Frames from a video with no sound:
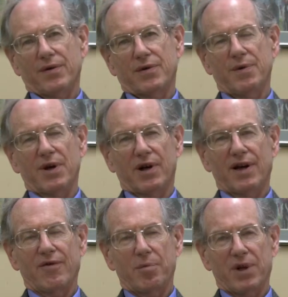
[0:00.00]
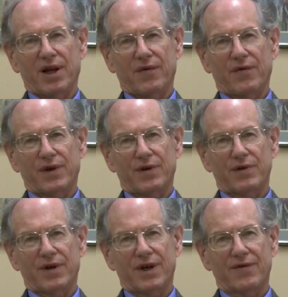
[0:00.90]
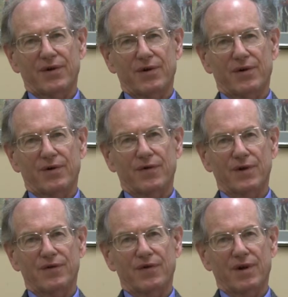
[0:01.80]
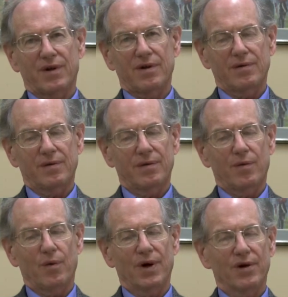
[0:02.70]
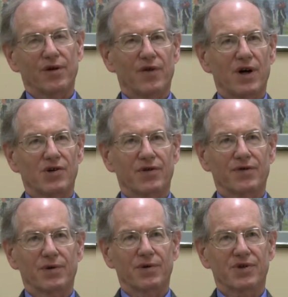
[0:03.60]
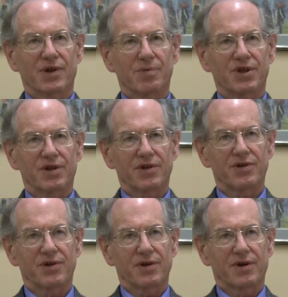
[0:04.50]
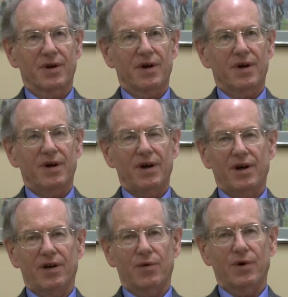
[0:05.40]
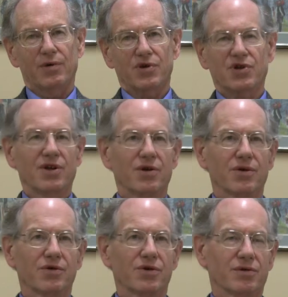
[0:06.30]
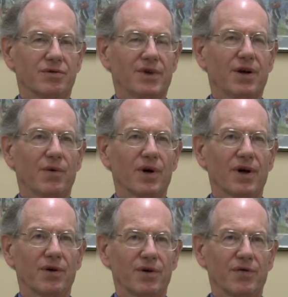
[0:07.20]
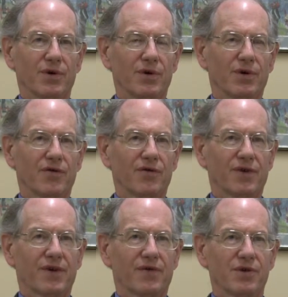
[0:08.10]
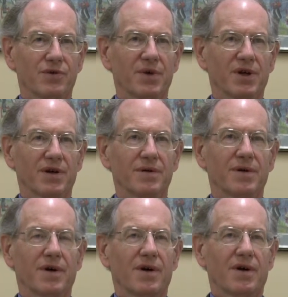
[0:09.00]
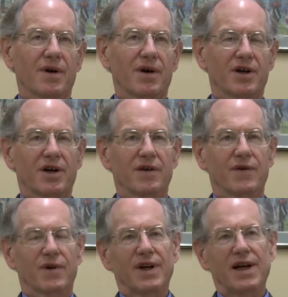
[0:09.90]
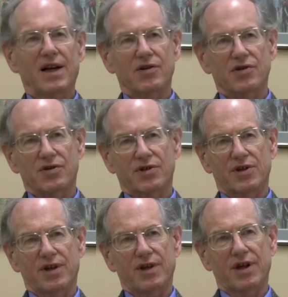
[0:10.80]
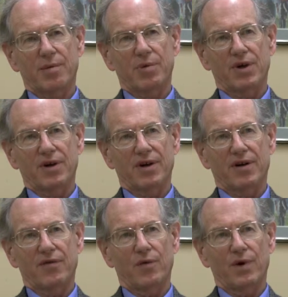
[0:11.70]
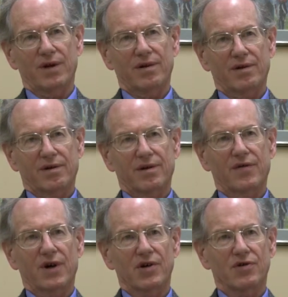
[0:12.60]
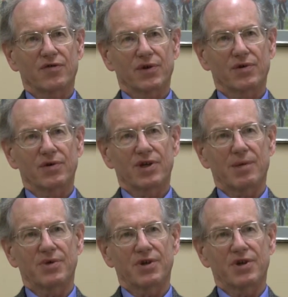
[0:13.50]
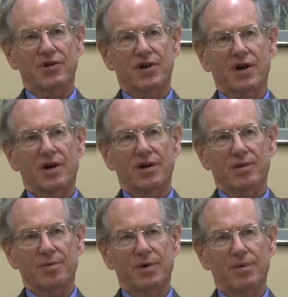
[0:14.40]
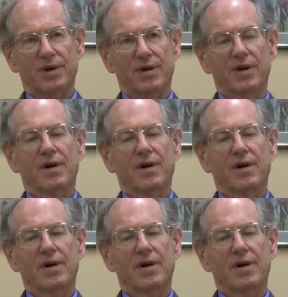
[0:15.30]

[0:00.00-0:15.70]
To be on a level playing field, you have to know, first of all, what are your fossil fuel subsidies? And we don't see those anywhere. I don't even know if there's been a careful analysis done in Alberta of what the fossil fuel subsidies are at the moment.